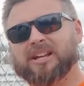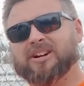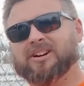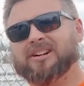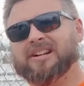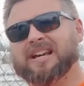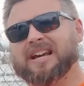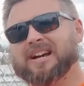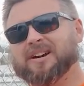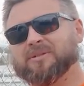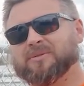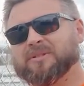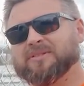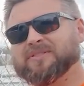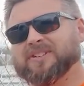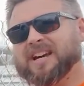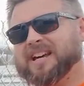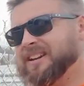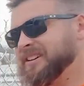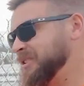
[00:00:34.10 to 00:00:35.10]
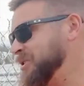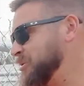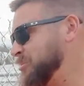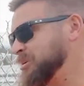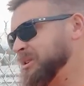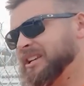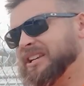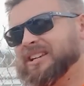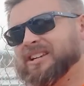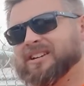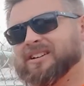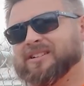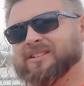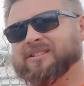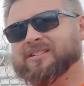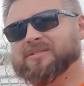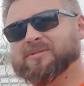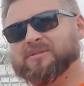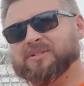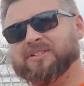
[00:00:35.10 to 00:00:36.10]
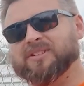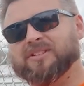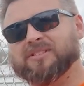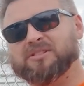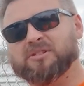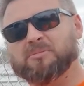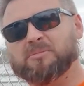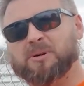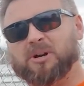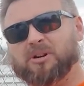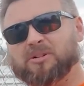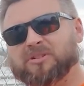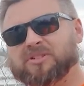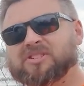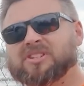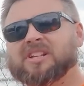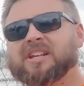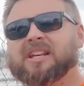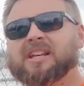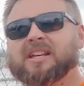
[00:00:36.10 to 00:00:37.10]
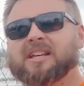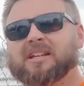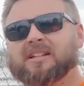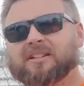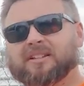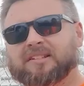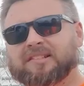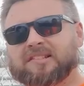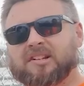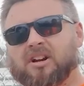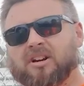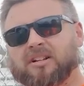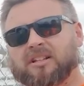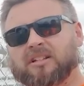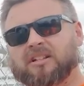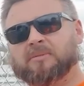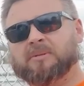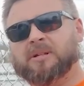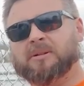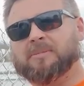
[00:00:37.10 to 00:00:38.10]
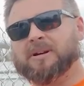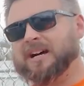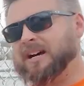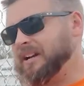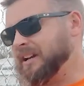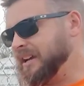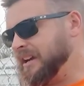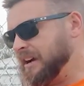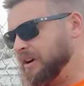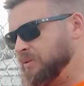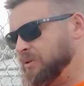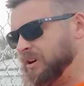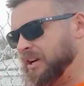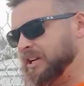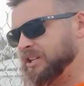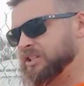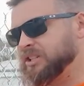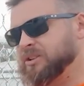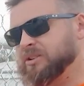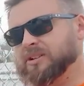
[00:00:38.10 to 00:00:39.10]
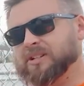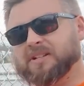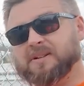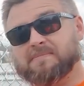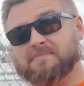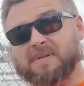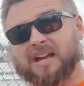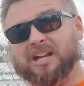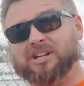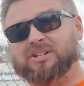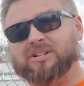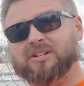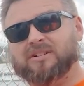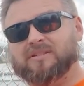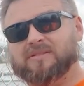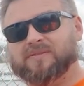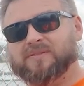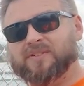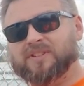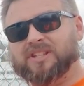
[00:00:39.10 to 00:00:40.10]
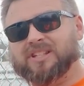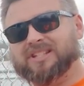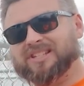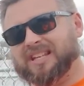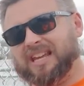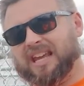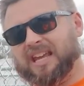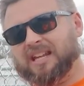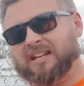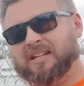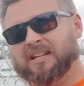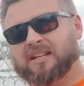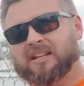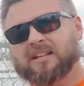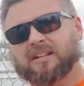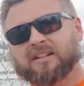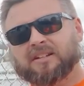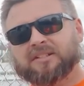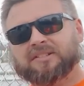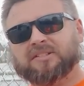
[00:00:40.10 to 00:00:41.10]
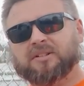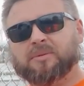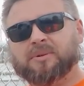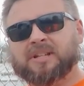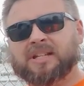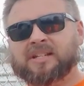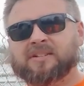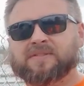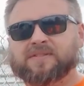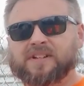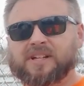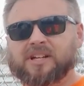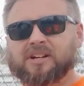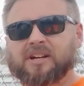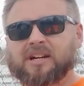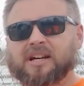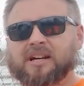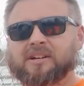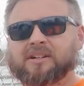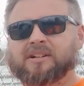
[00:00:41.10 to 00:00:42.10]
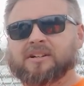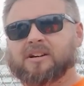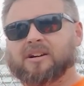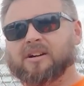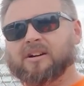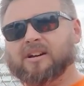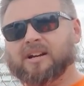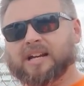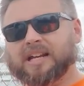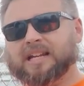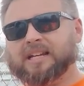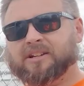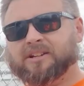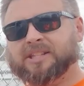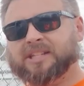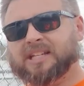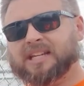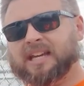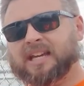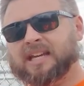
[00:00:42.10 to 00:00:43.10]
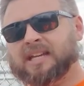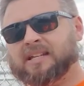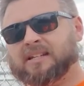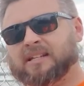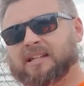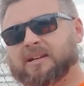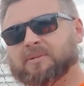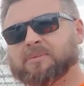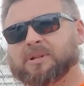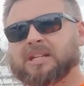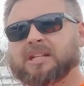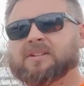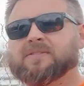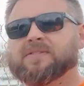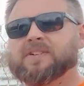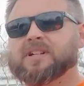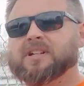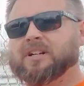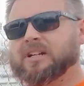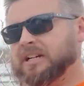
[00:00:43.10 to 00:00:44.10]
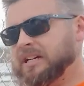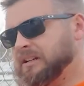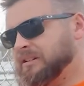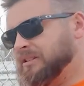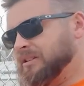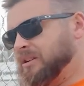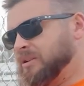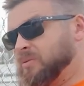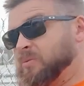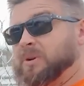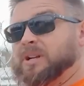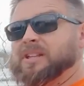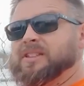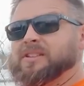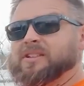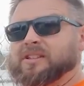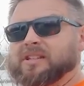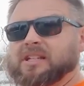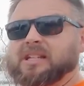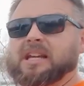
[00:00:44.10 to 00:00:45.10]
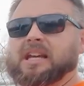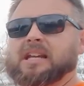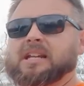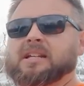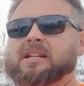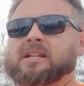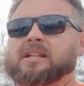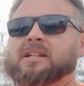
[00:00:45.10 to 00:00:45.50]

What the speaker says: yard now. We've got an opening here with our two posts. Let's talk a little bit about how we're actually going to measure for this gate. So we need to figure out our height on the gate, and we need to figure out our width on the gate.